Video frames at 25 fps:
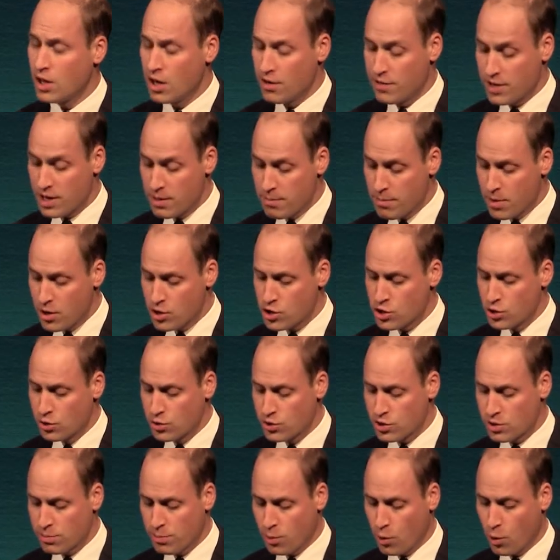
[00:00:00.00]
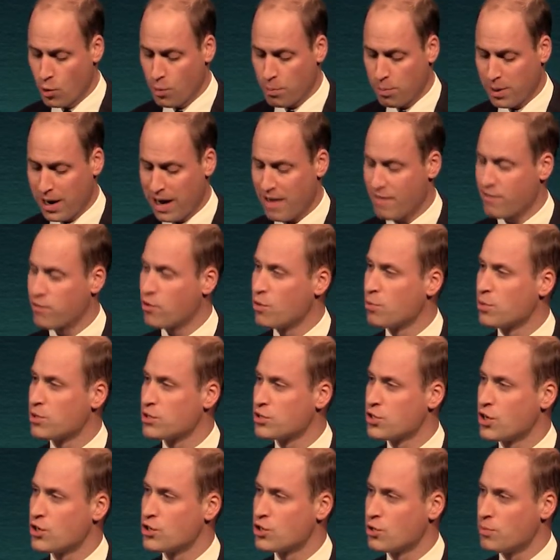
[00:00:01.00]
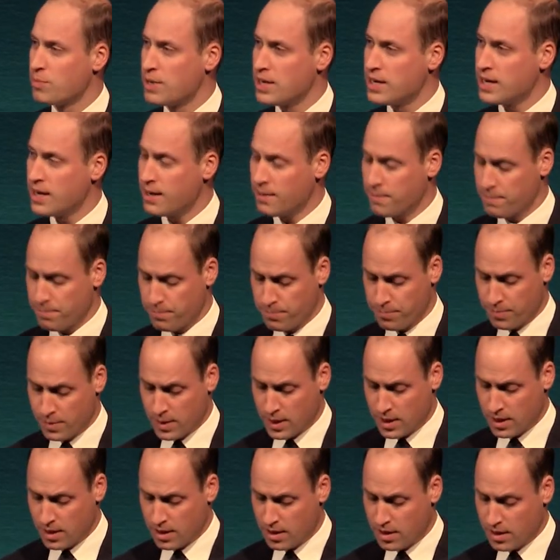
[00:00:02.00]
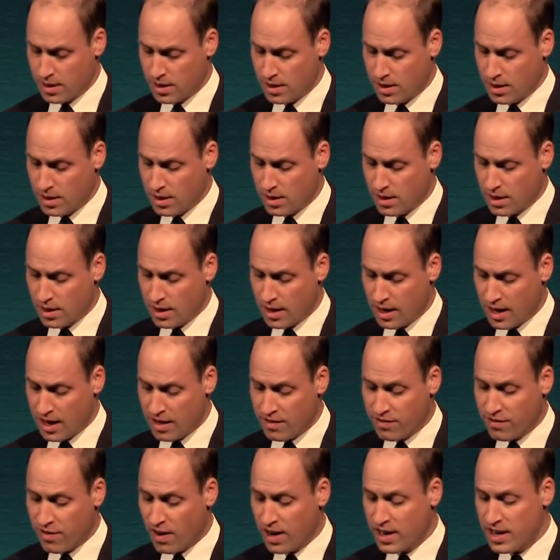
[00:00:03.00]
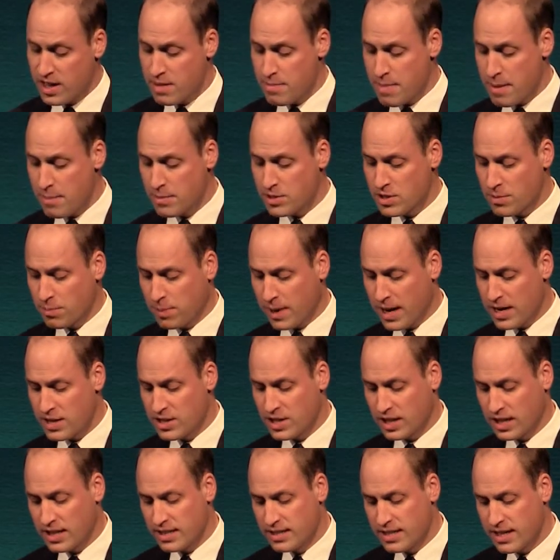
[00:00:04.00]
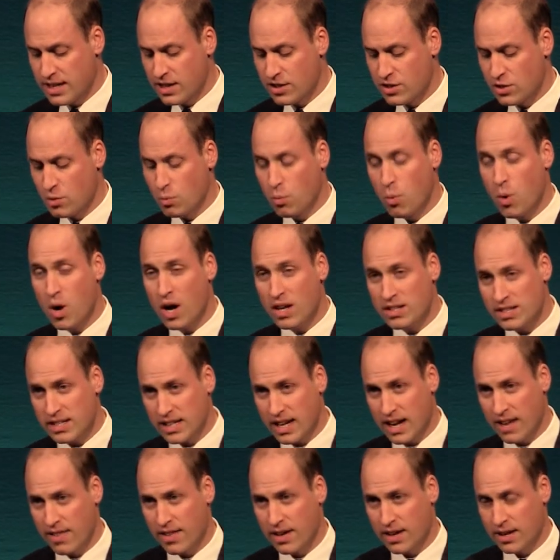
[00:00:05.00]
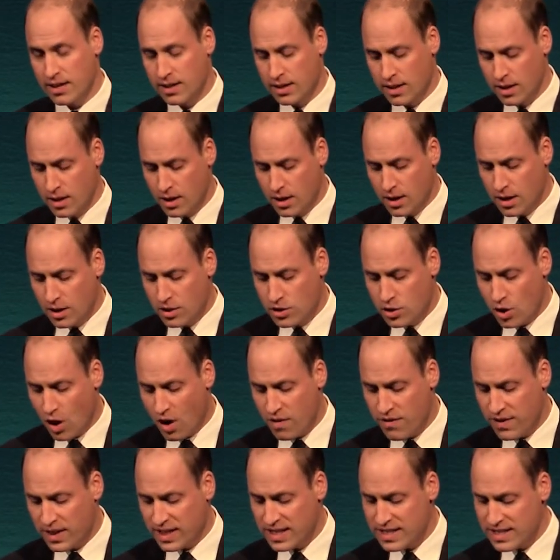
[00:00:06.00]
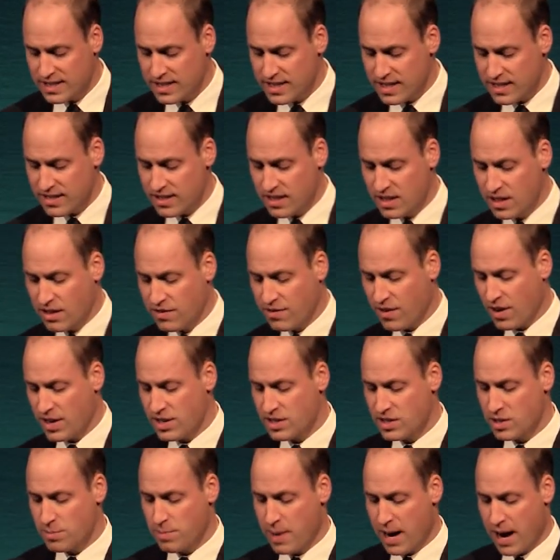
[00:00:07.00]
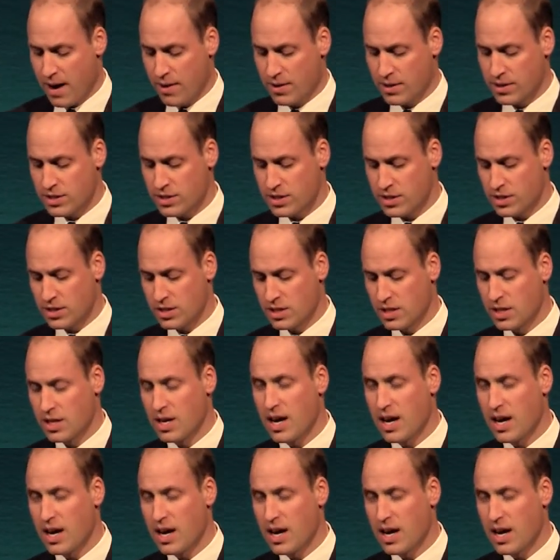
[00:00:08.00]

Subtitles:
of an emotional support platform on social media, and finally, the members have pledged to continue to work together to offer consistent advice to parents